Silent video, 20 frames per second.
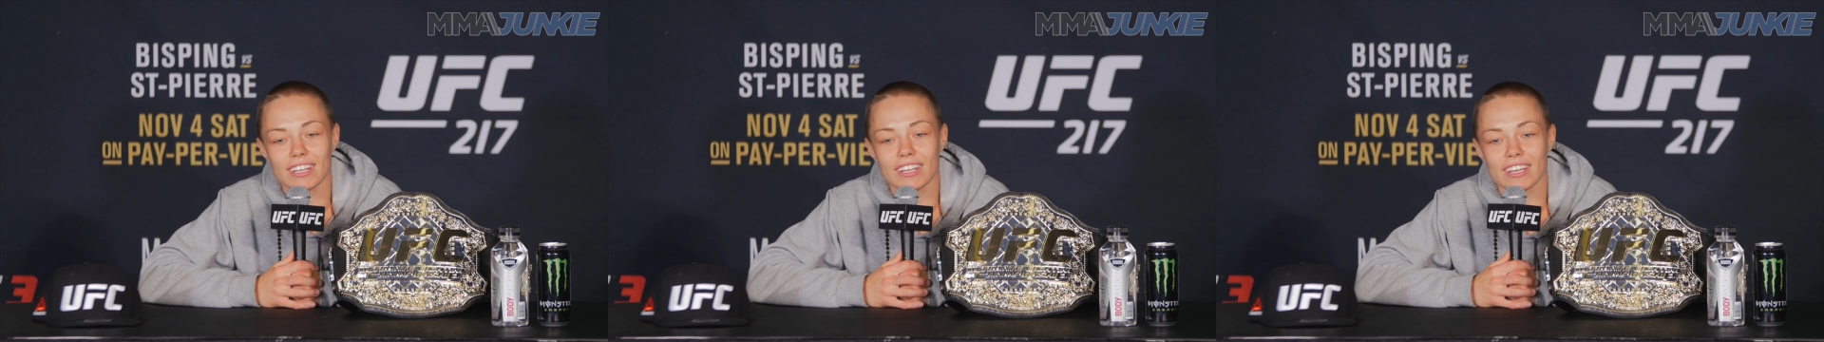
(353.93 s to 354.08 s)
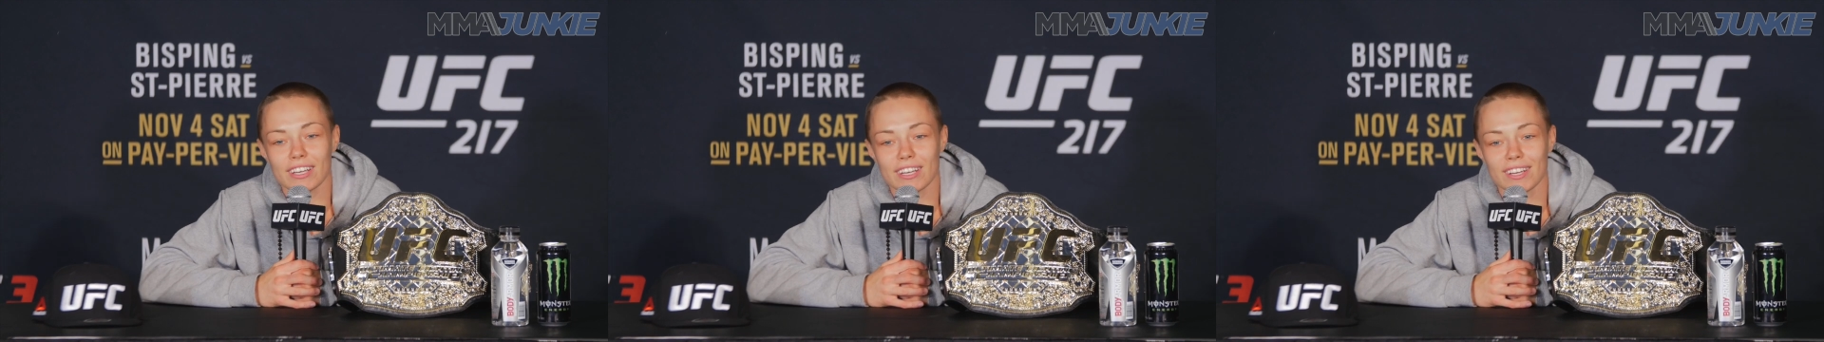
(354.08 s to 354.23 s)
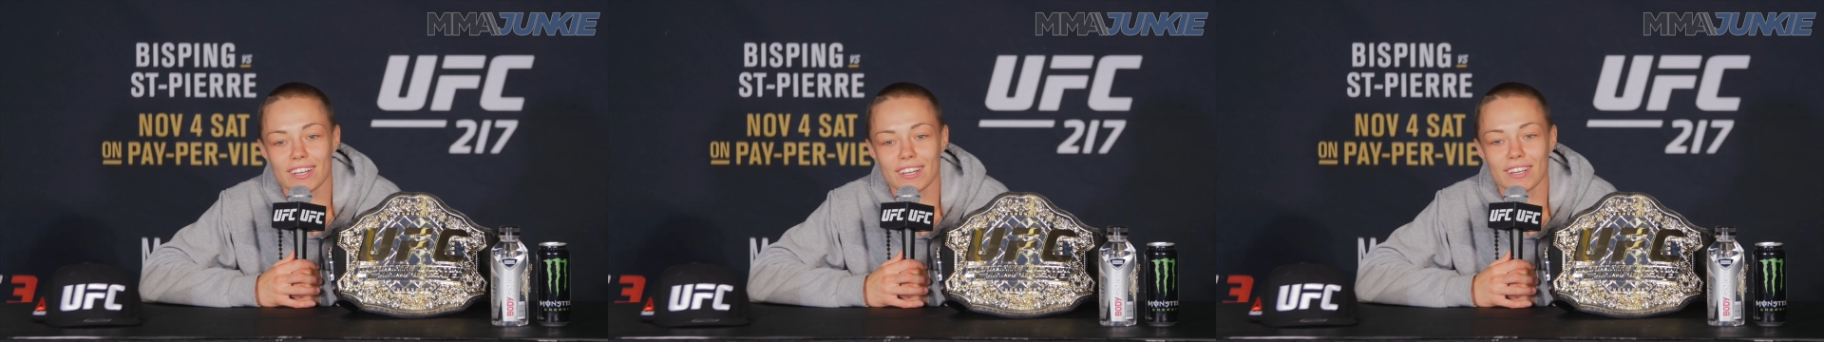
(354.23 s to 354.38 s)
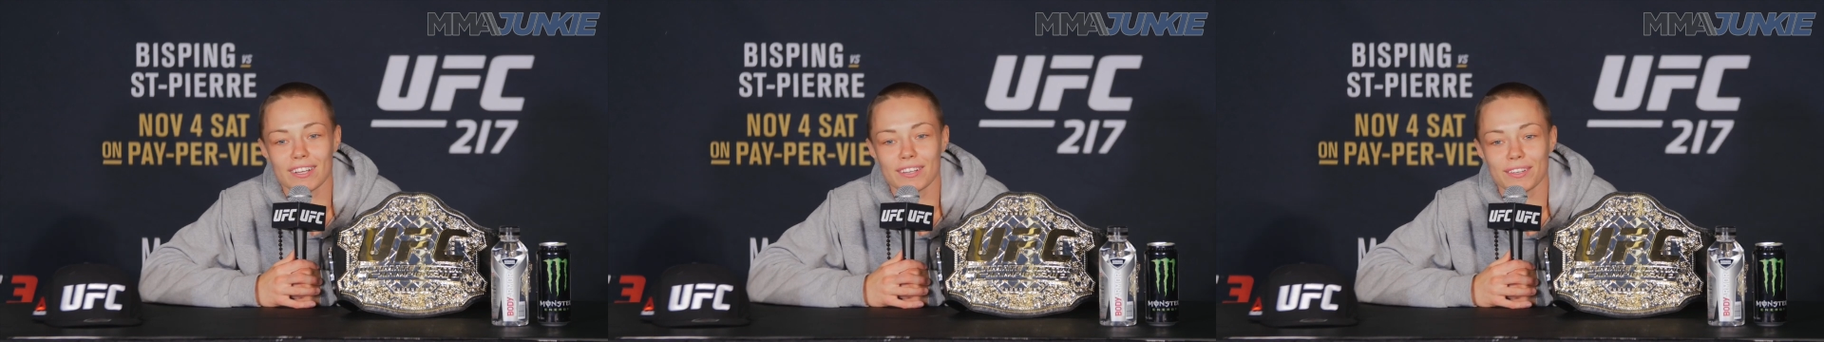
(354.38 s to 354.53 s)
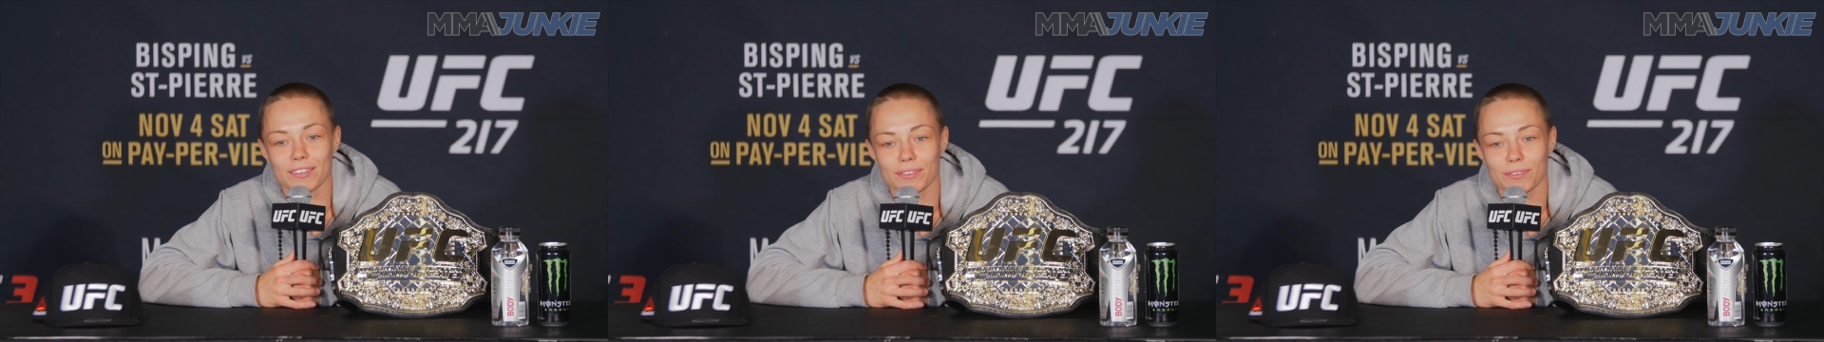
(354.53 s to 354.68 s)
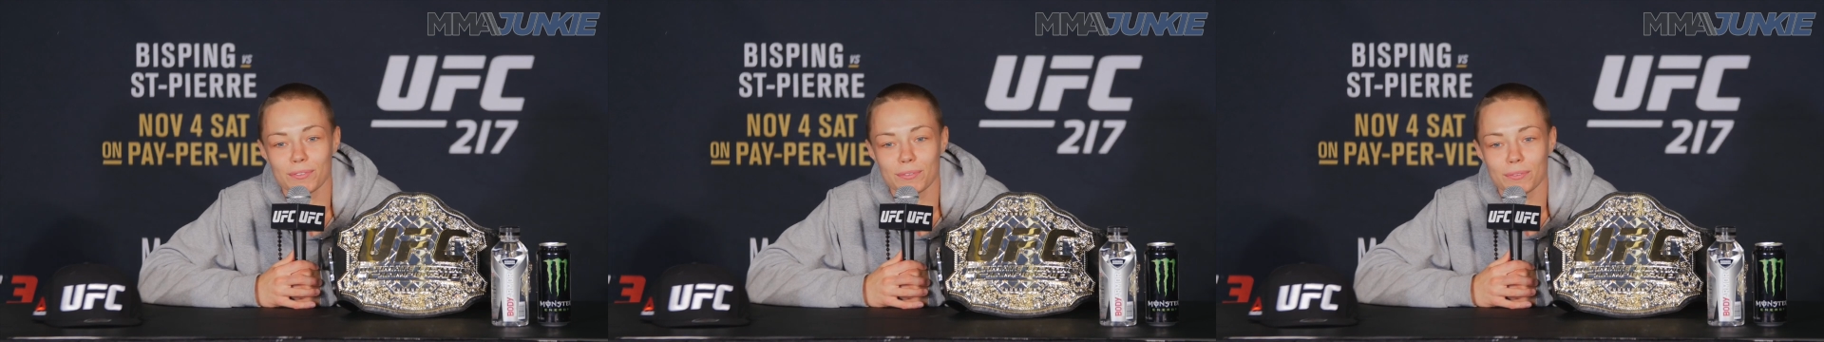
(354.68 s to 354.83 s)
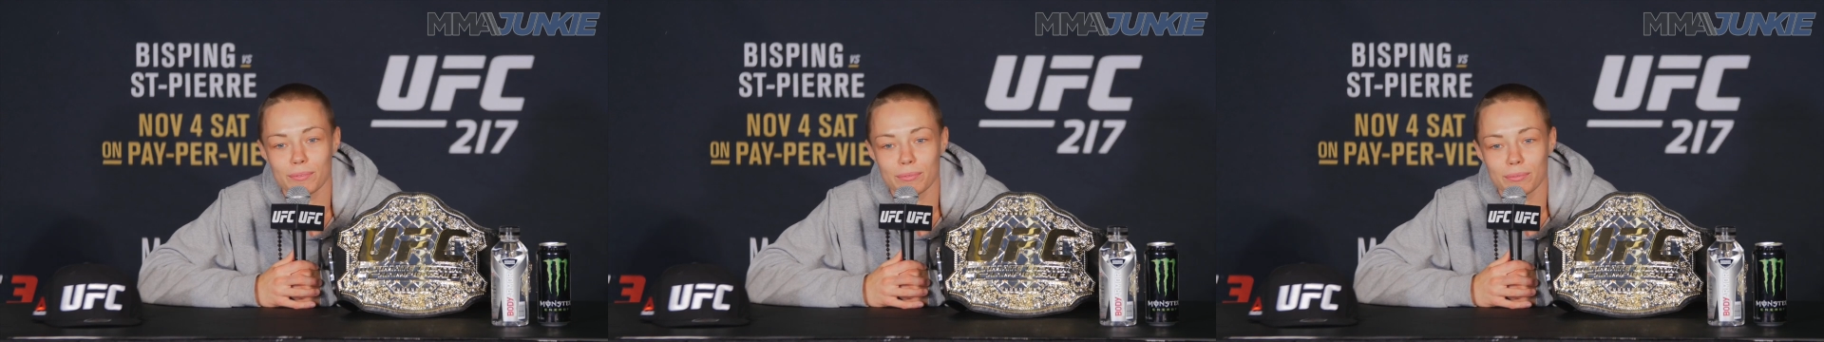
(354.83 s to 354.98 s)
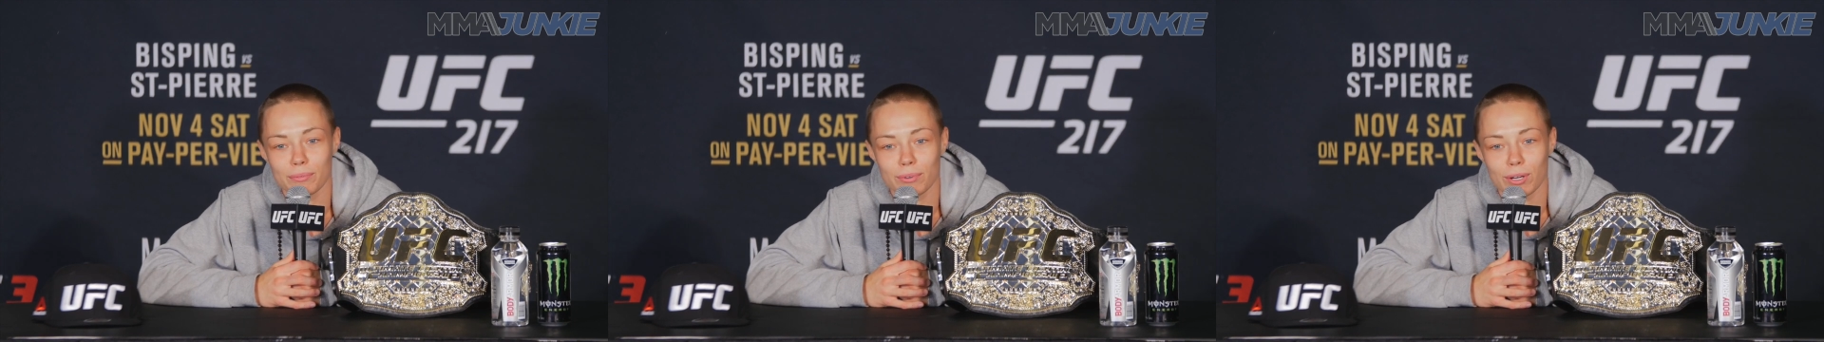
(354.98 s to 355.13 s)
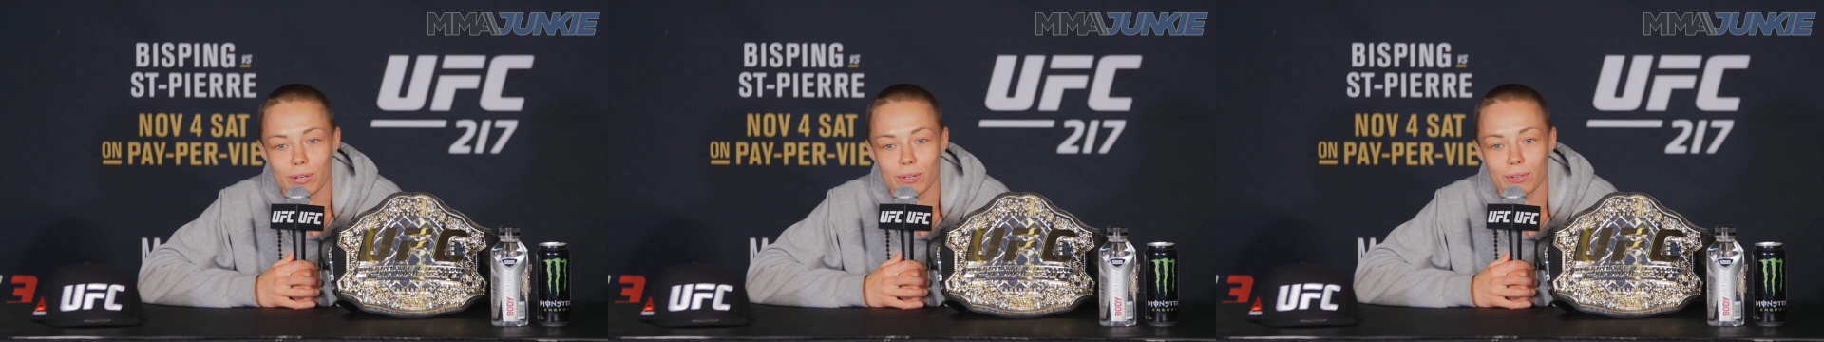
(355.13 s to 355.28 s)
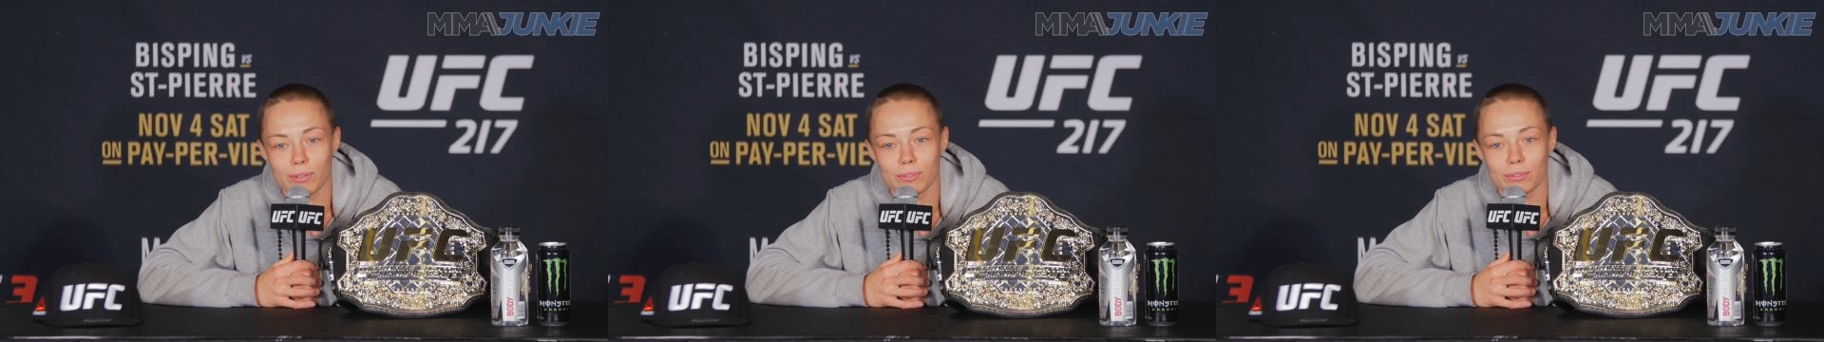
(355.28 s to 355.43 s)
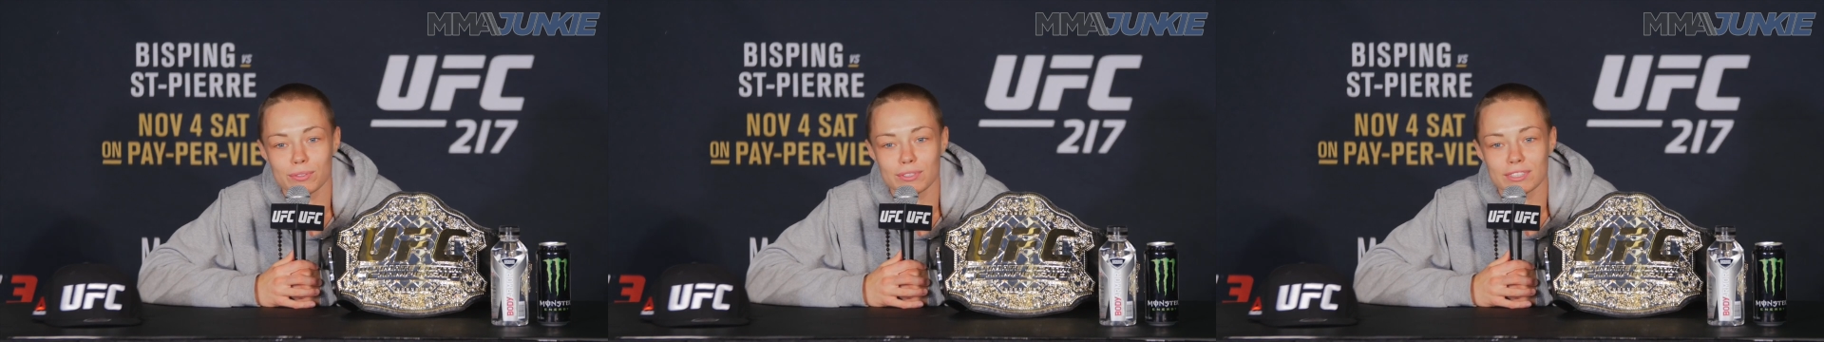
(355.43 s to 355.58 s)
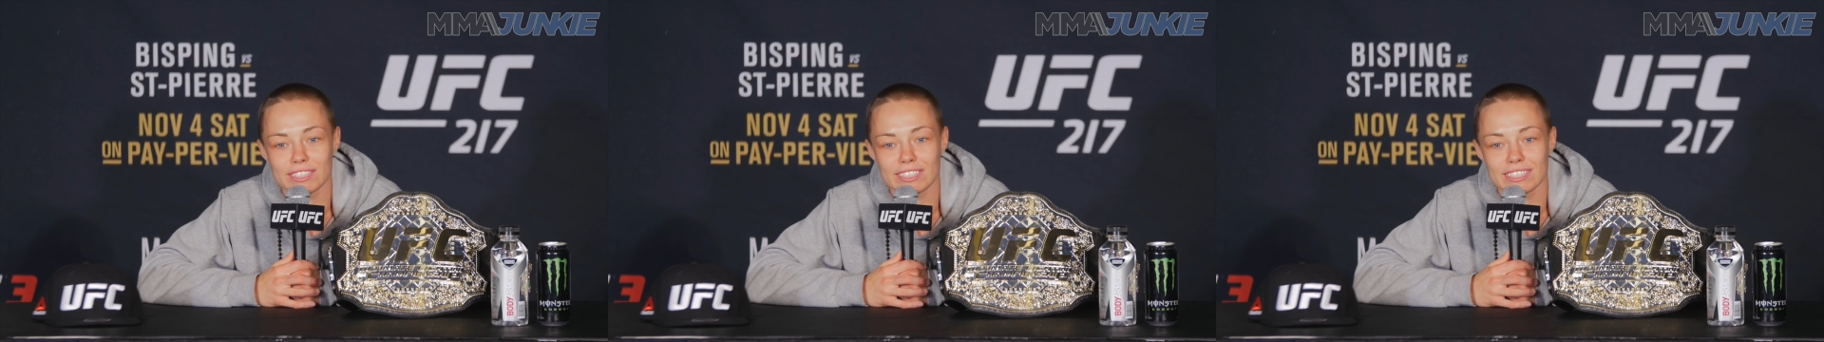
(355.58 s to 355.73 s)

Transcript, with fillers: and Rose